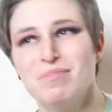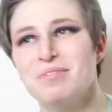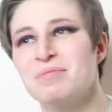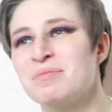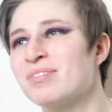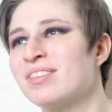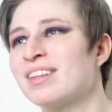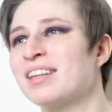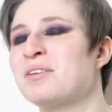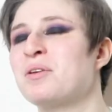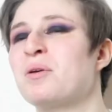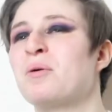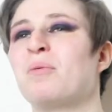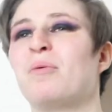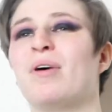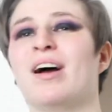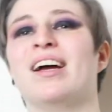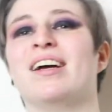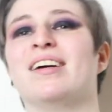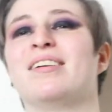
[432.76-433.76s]
Can I leave
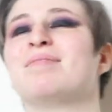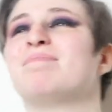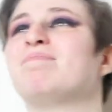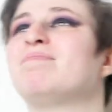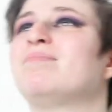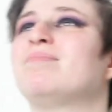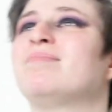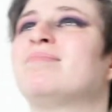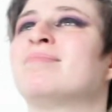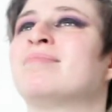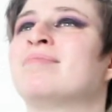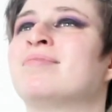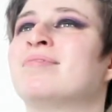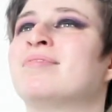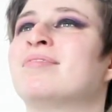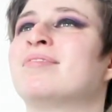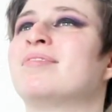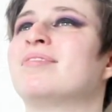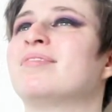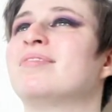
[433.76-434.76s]
it in?
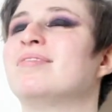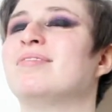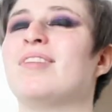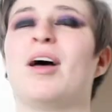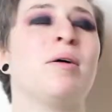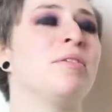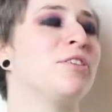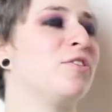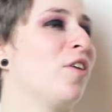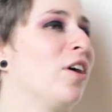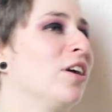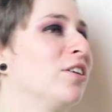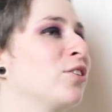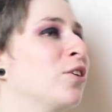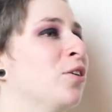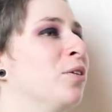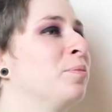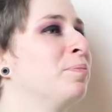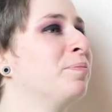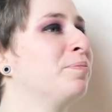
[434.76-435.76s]
No, it's fine.
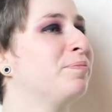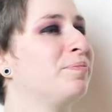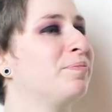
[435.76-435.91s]
Yeah.